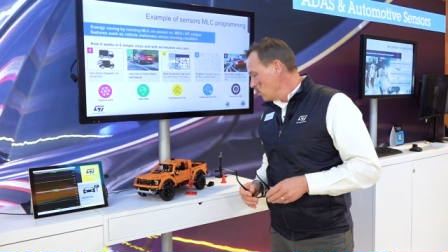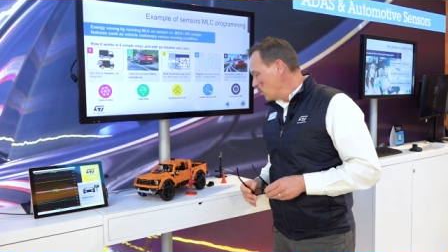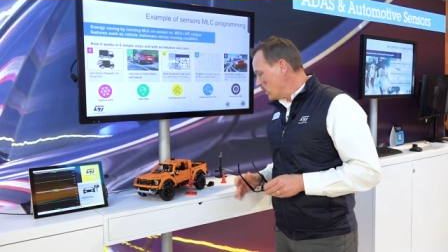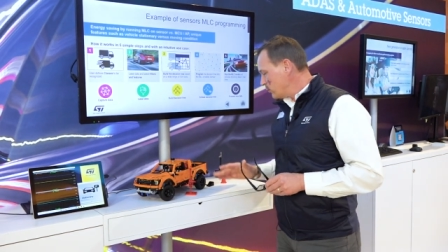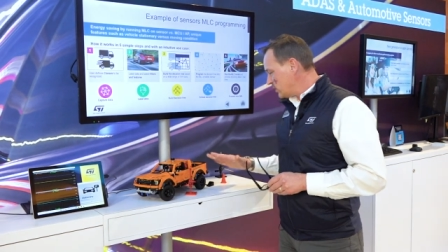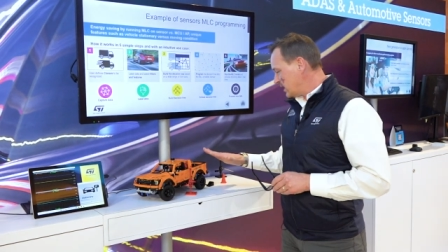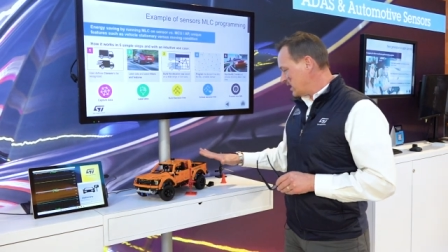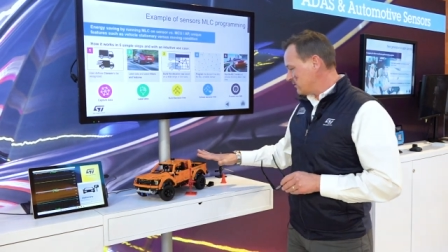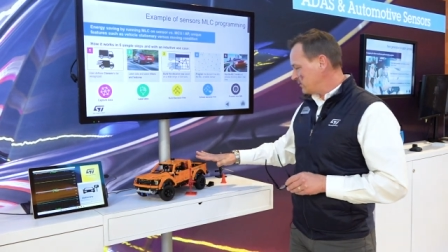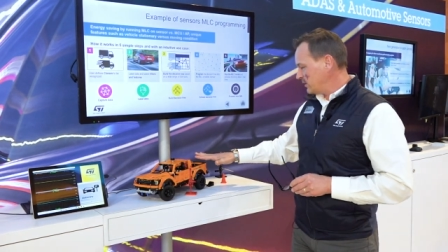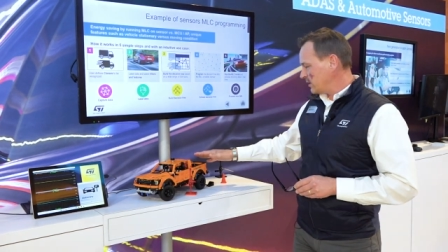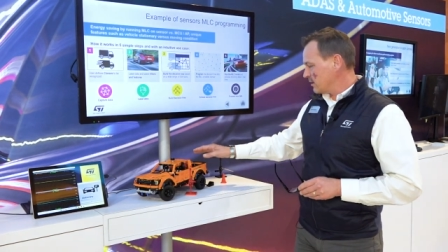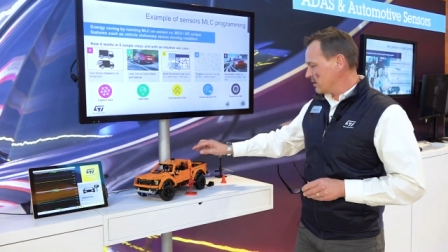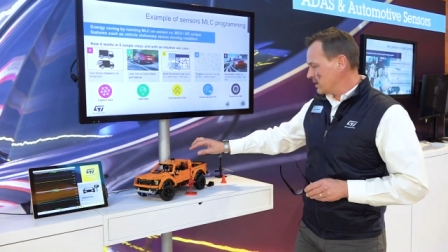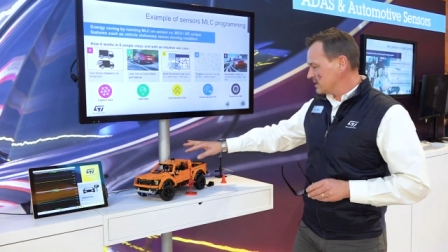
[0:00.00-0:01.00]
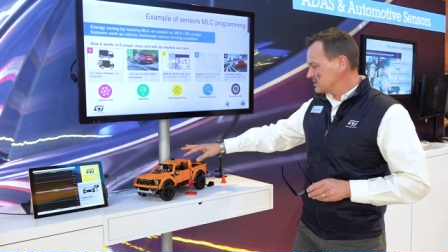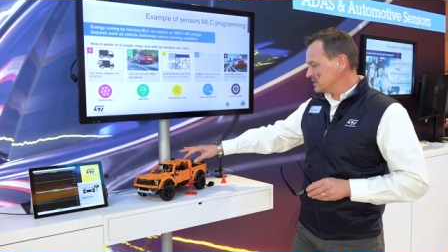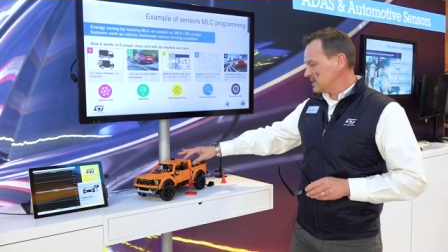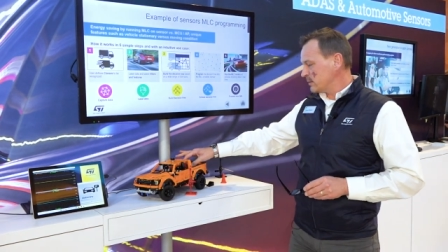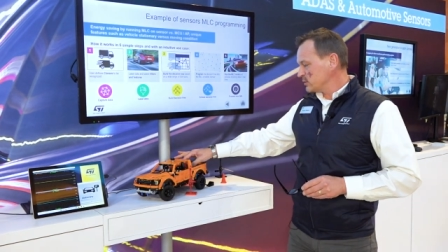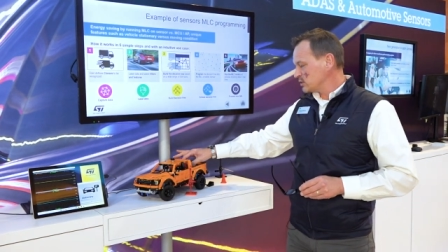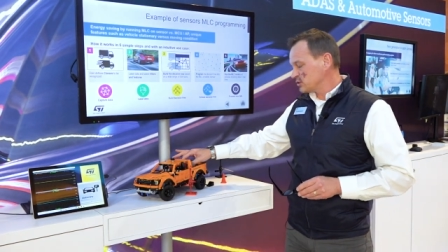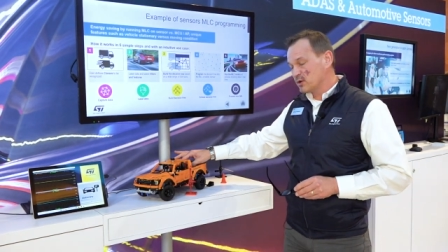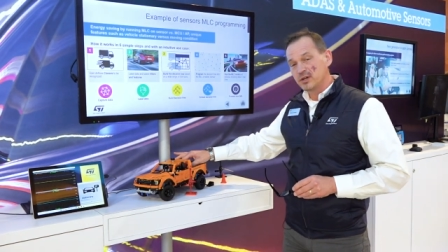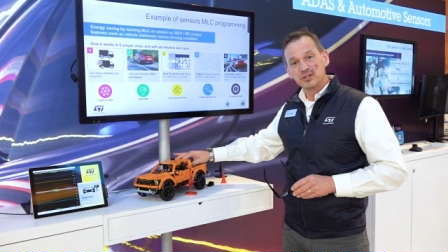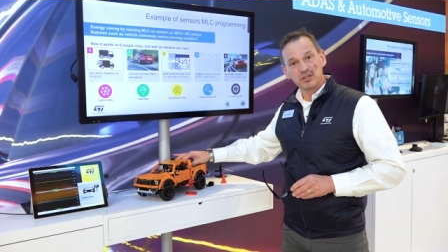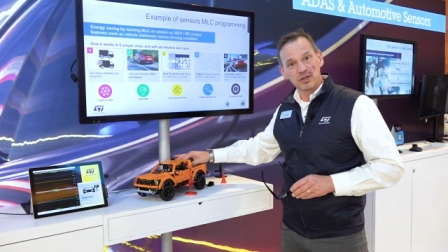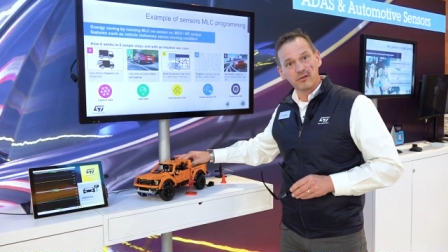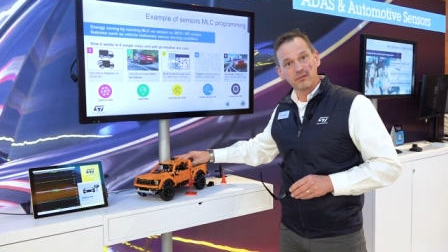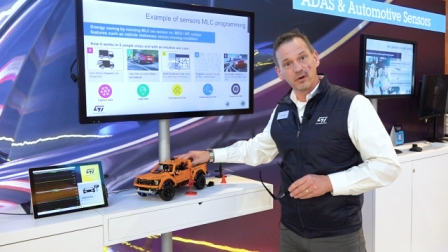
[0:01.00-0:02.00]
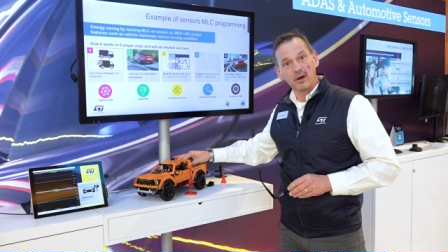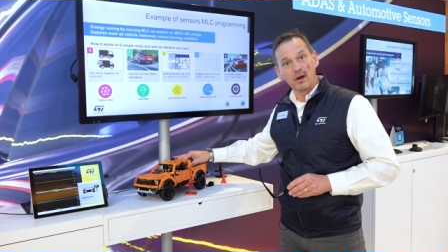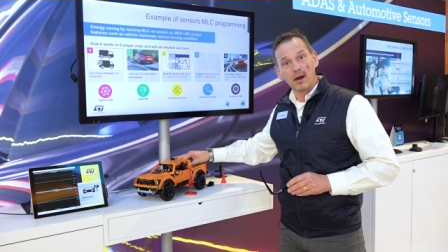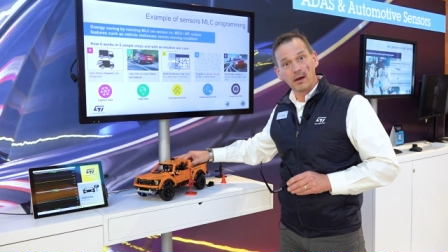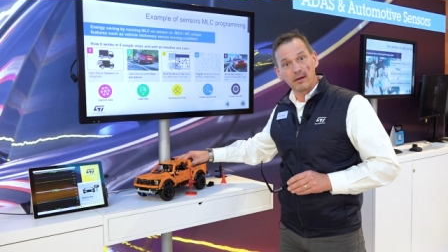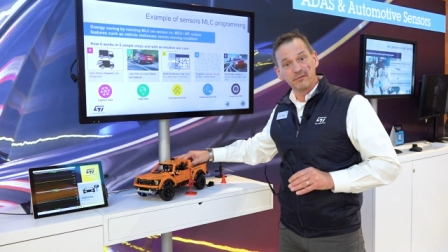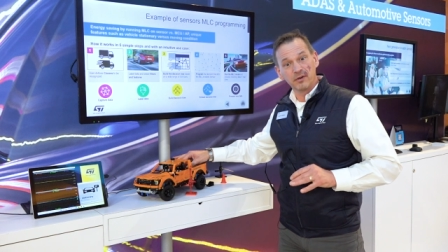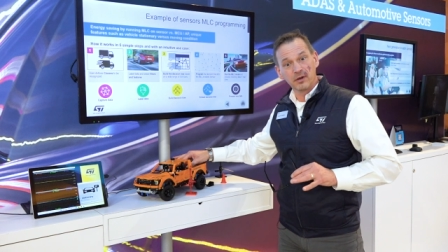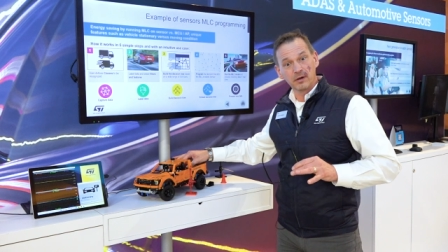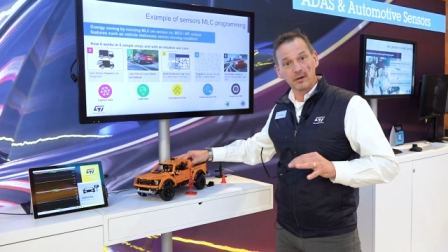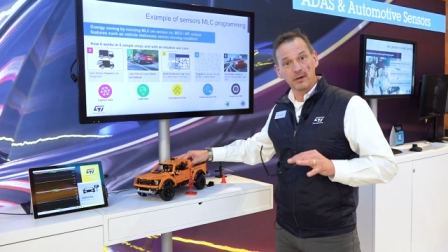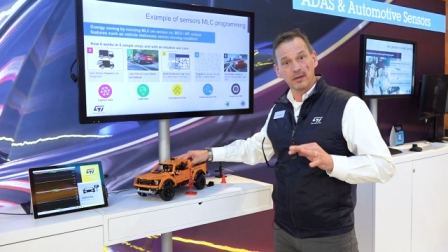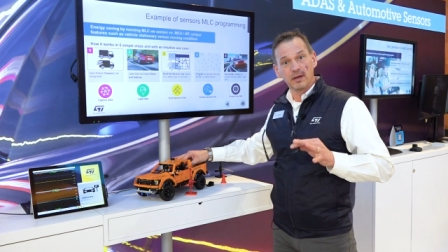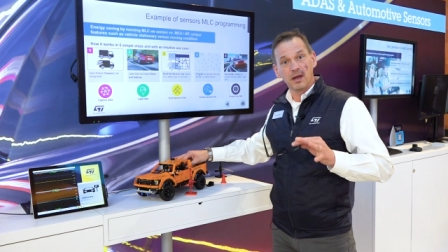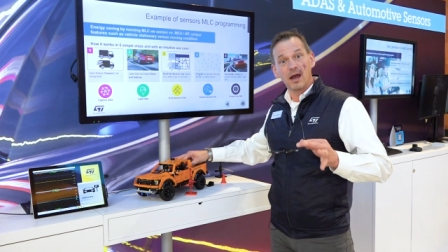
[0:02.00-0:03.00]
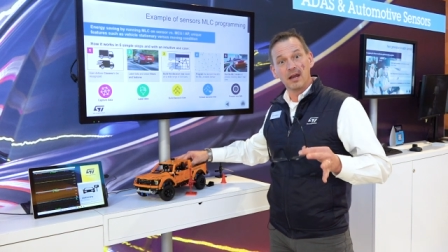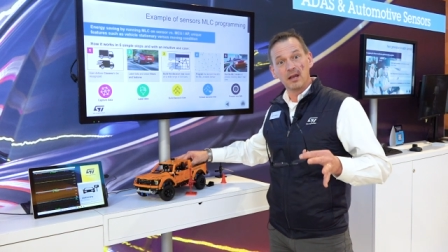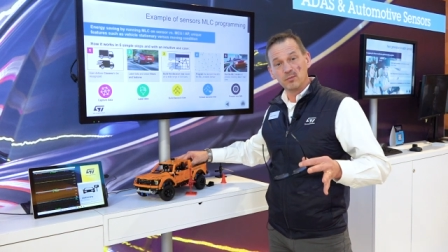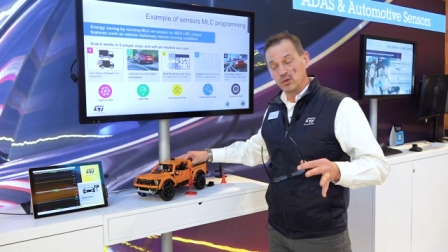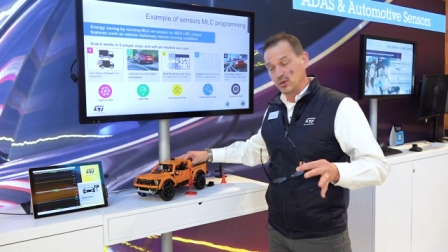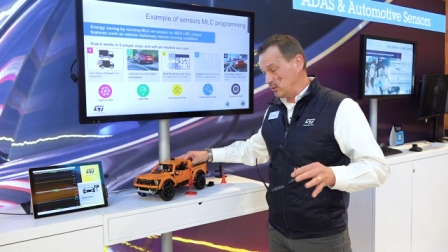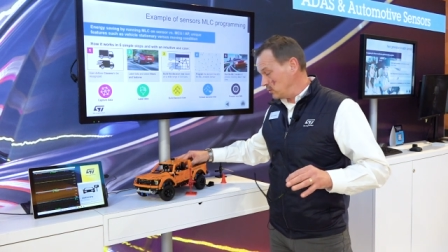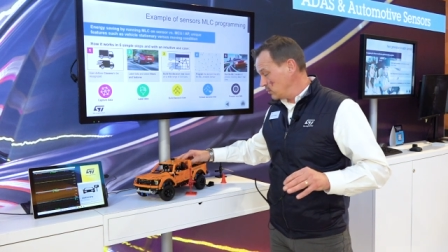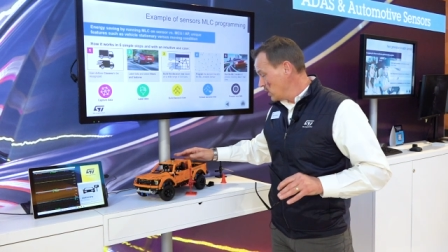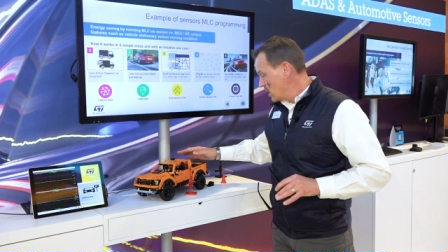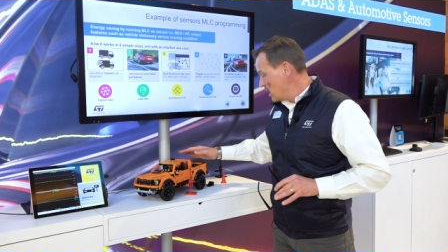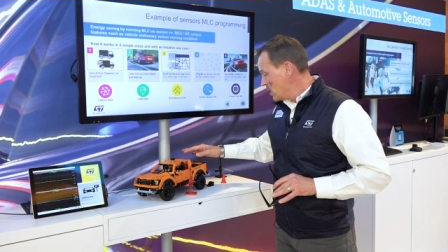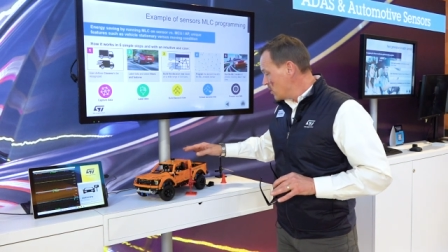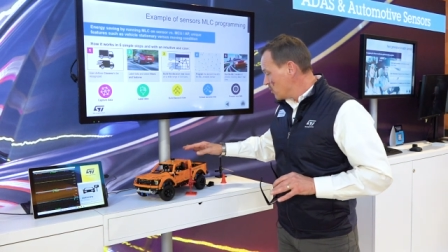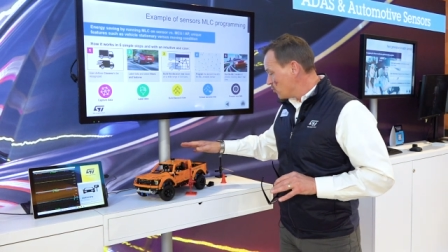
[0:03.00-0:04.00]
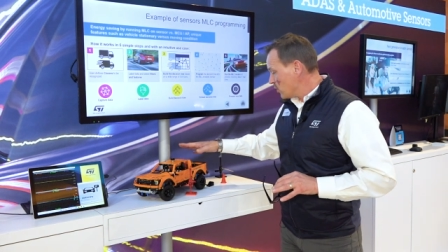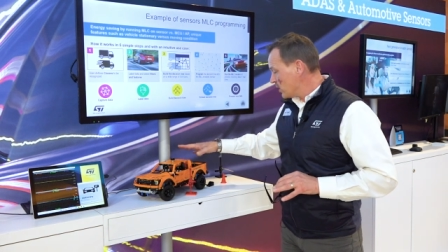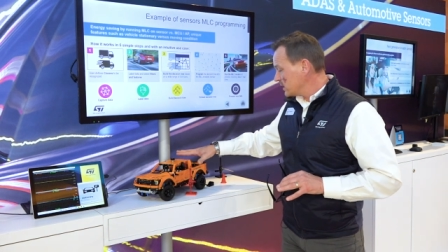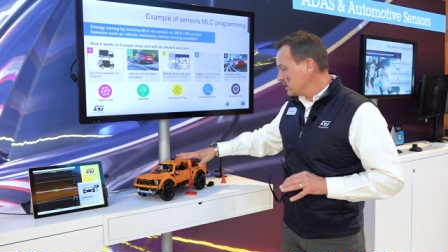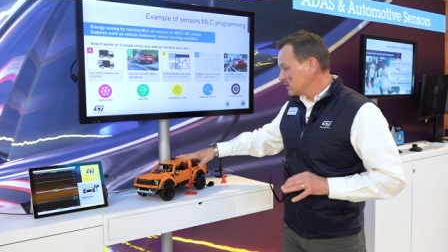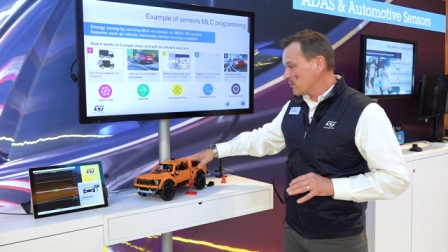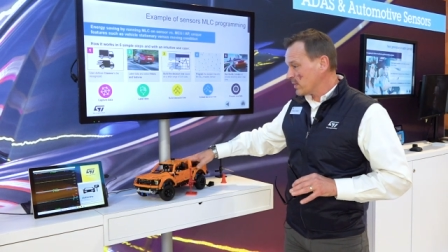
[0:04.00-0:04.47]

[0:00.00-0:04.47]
What we have here is a demonstration of our, of our uh, IMU running in the